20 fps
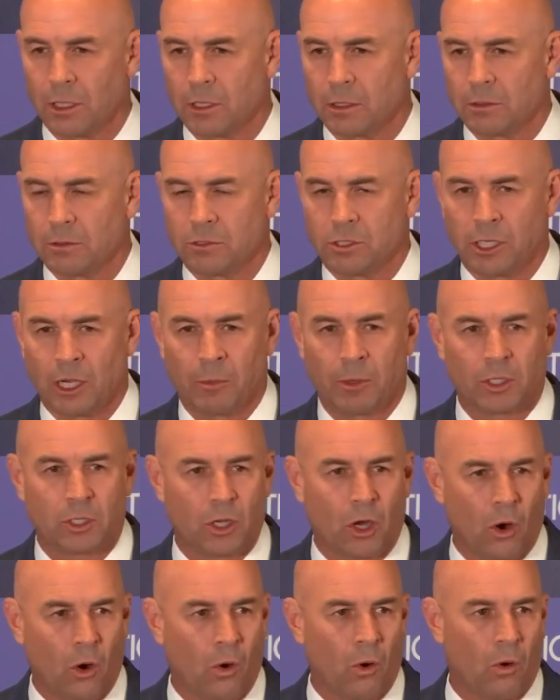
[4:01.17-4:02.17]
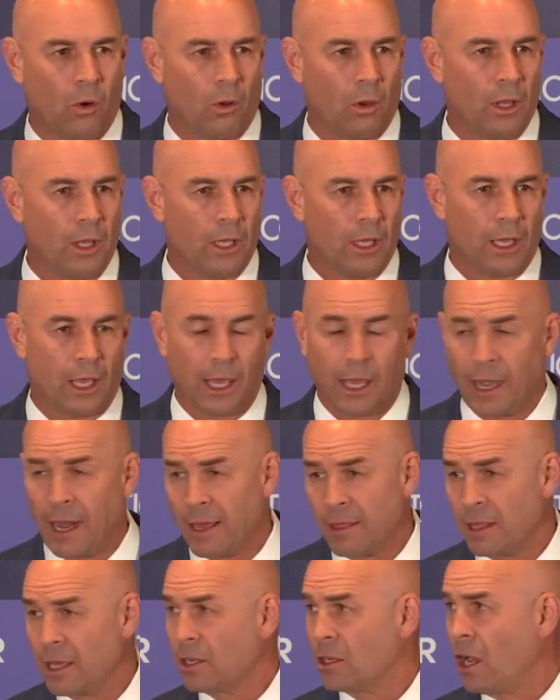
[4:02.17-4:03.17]
Chairman Cole, and I
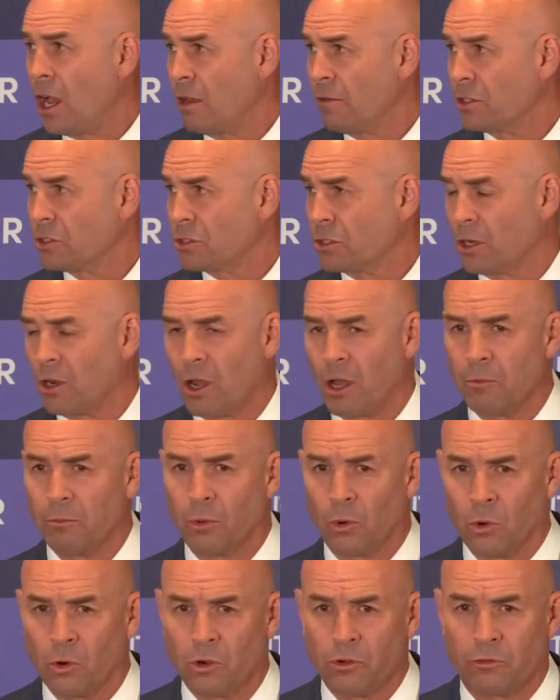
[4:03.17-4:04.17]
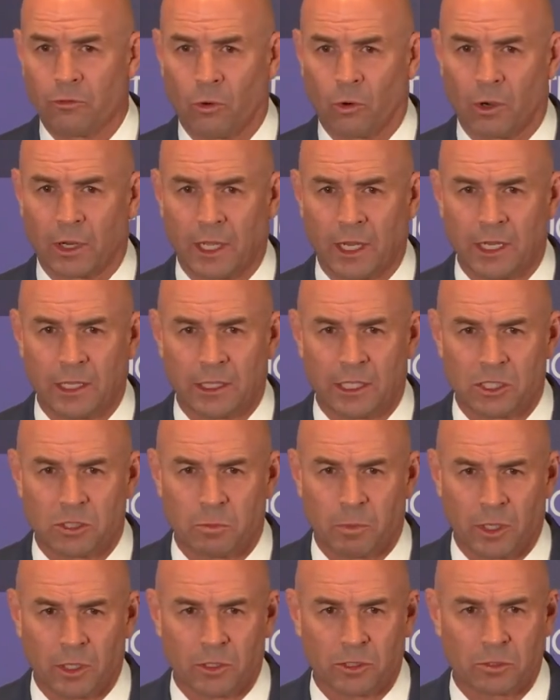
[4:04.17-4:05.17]
think all of us are on board for getting these
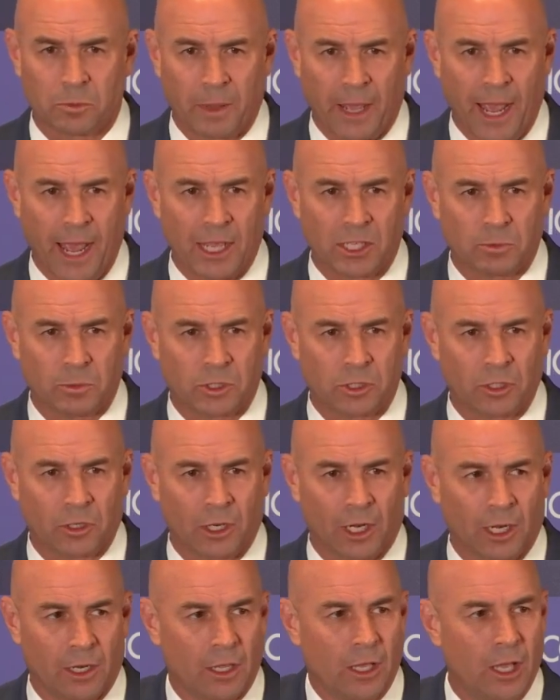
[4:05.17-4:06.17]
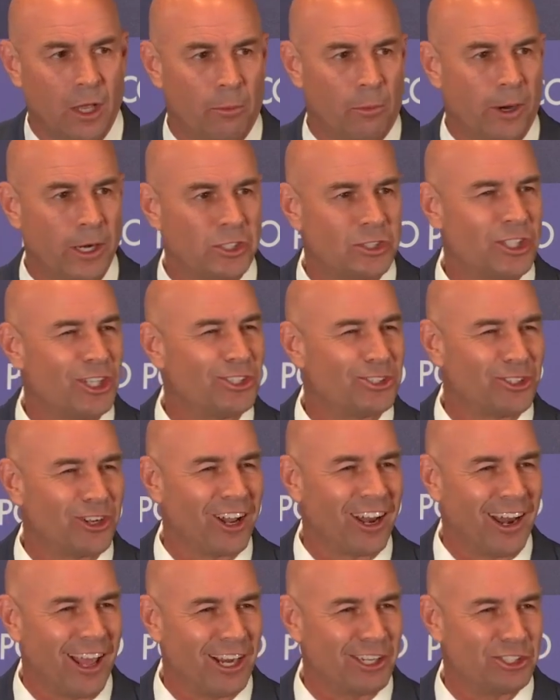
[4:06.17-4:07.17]
bills passed, but you're in a presidential
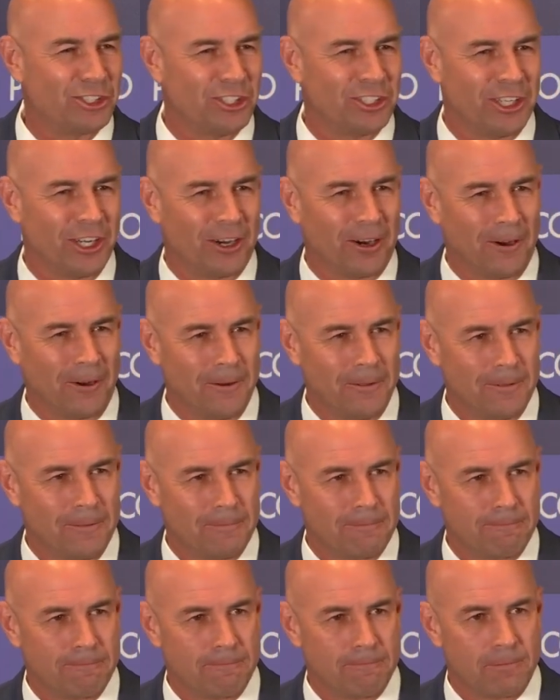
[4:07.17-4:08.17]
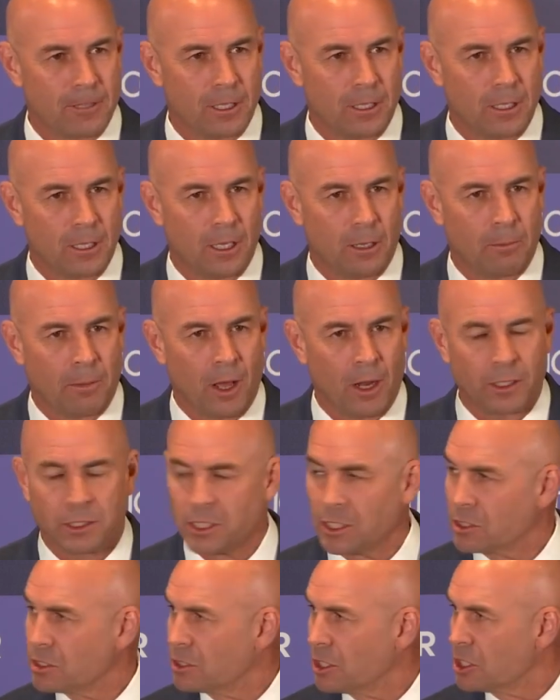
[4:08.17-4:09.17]
election year, and
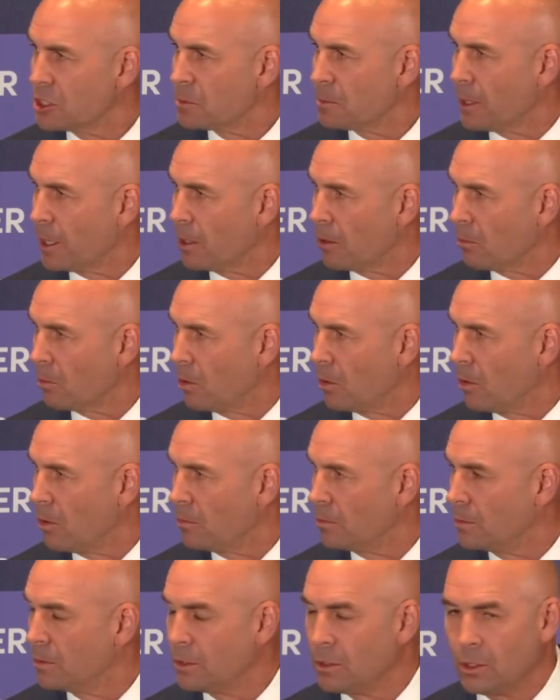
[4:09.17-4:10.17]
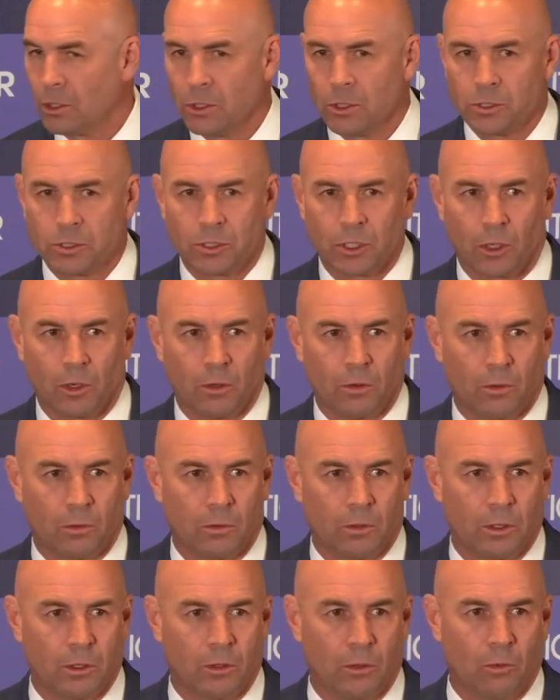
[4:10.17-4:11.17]
politics does play a role.
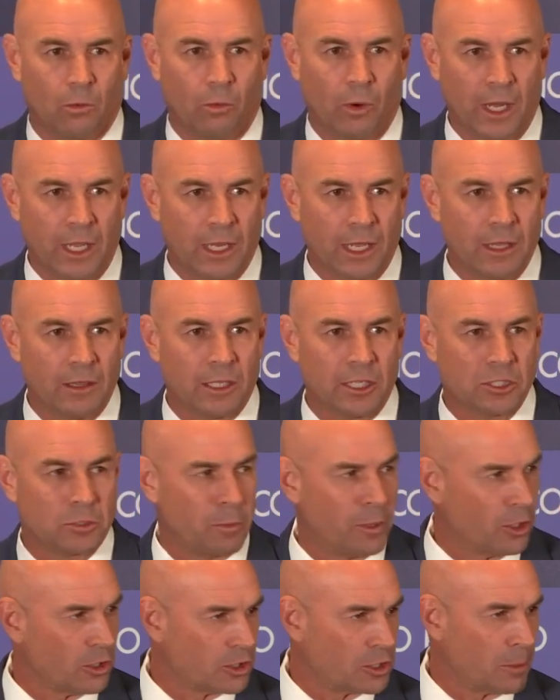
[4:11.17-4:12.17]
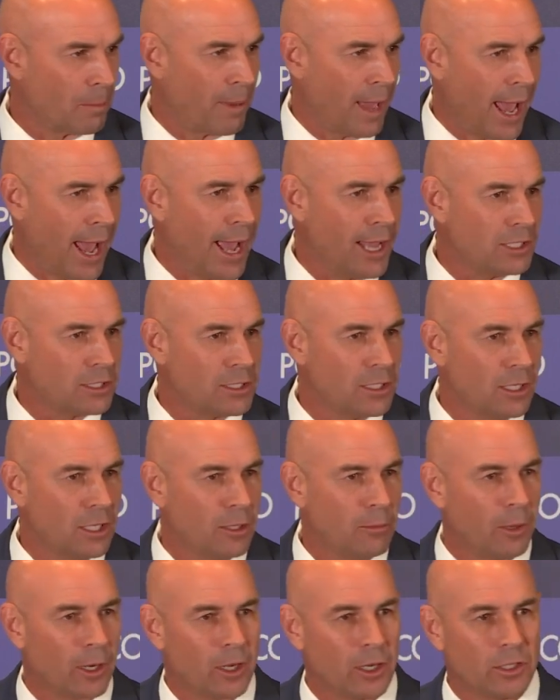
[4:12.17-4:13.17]
So we need these bills to pass,
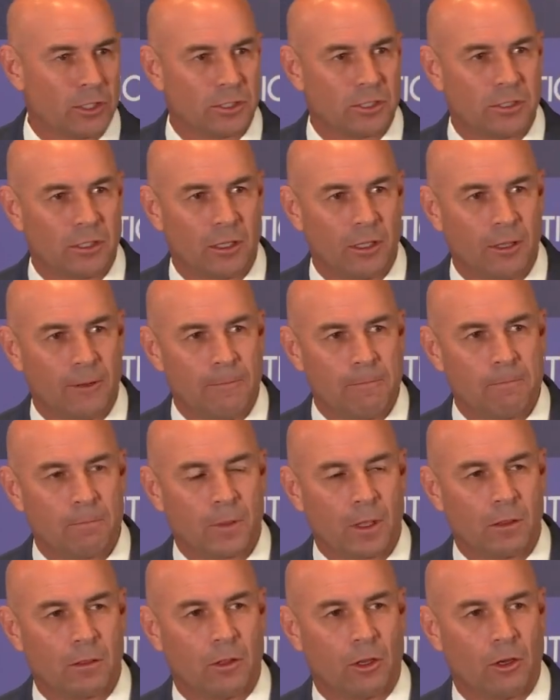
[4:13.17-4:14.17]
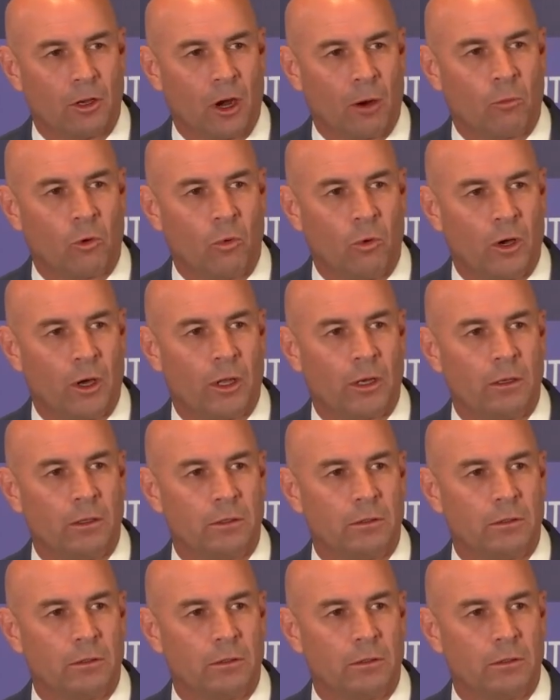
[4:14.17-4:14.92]
because the number one